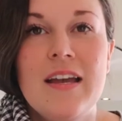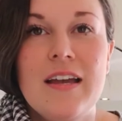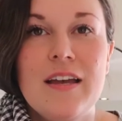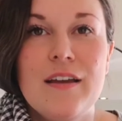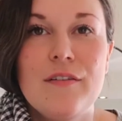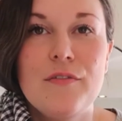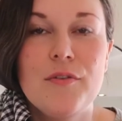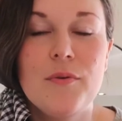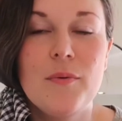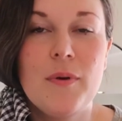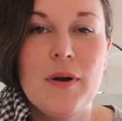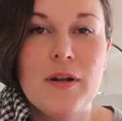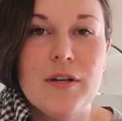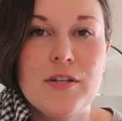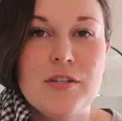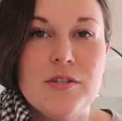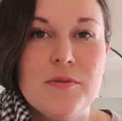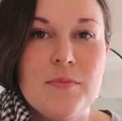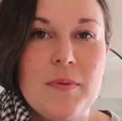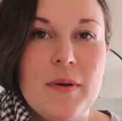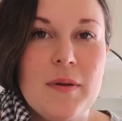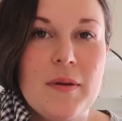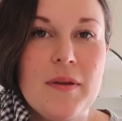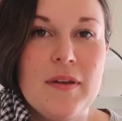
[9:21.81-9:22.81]
If you
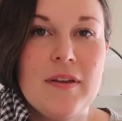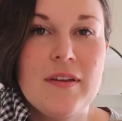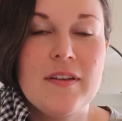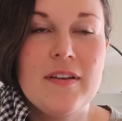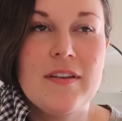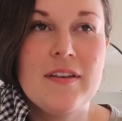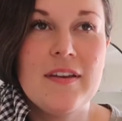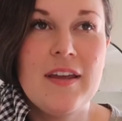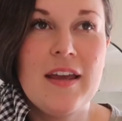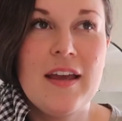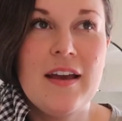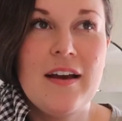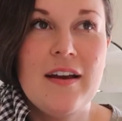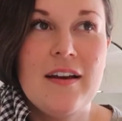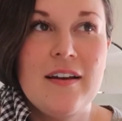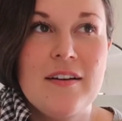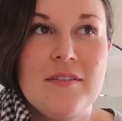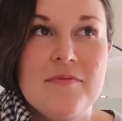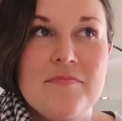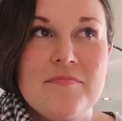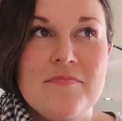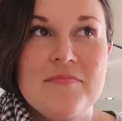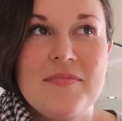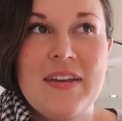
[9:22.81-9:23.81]
watched my
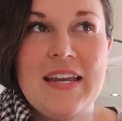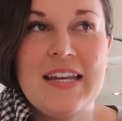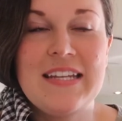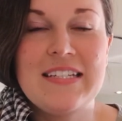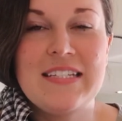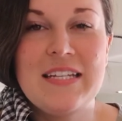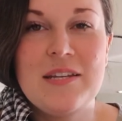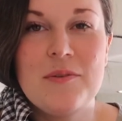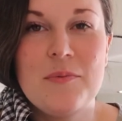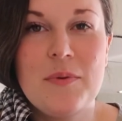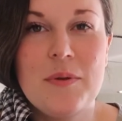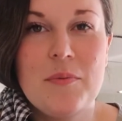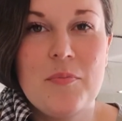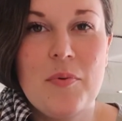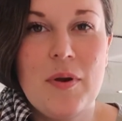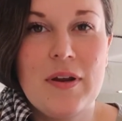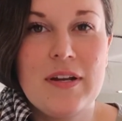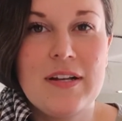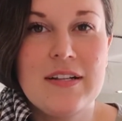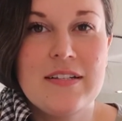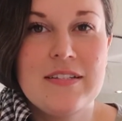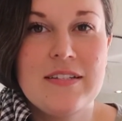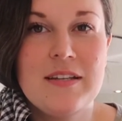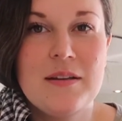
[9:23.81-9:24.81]
18-week
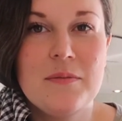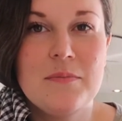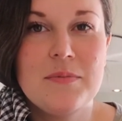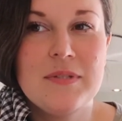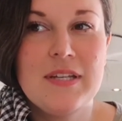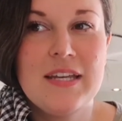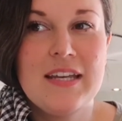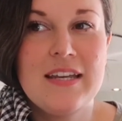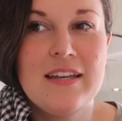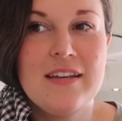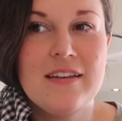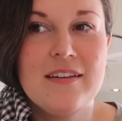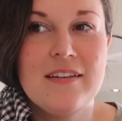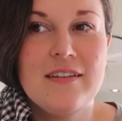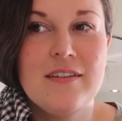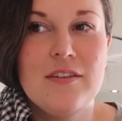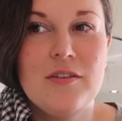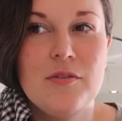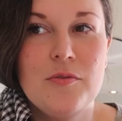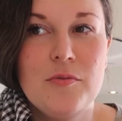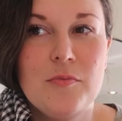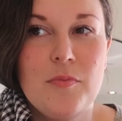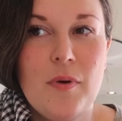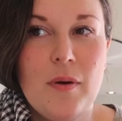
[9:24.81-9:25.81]
pregnancy update,
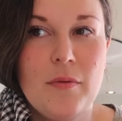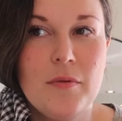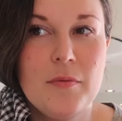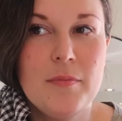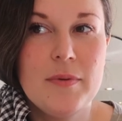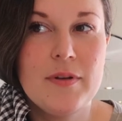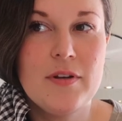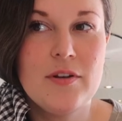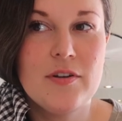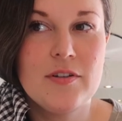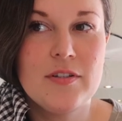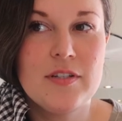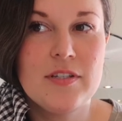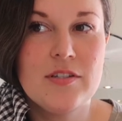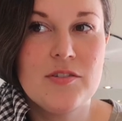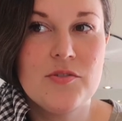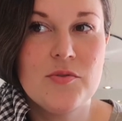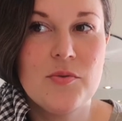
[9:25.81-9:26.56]
you probably heard this